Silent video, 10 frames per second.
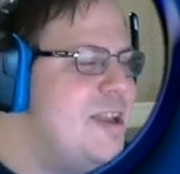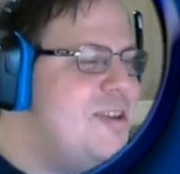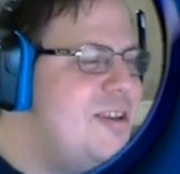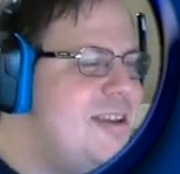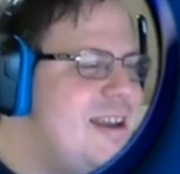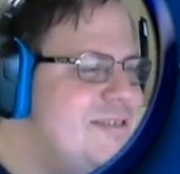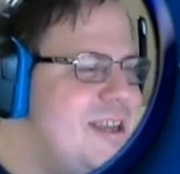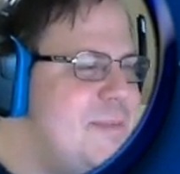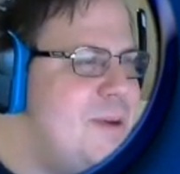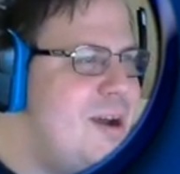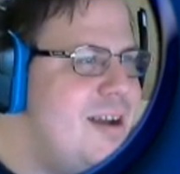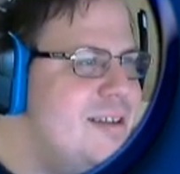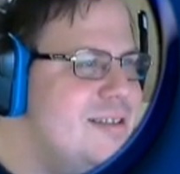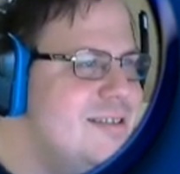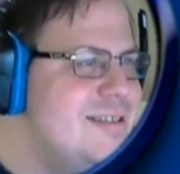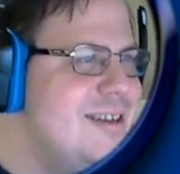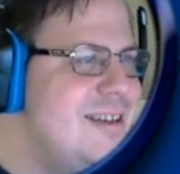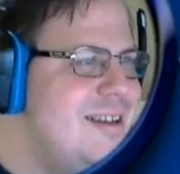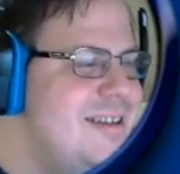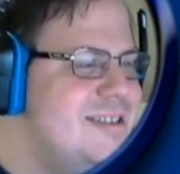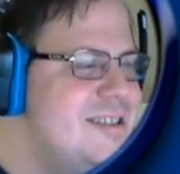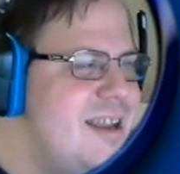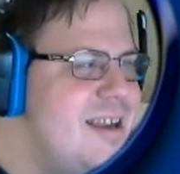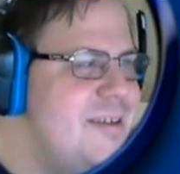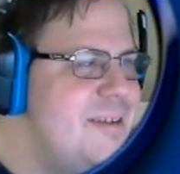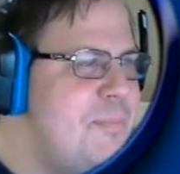you kind of see him pause. He's just like,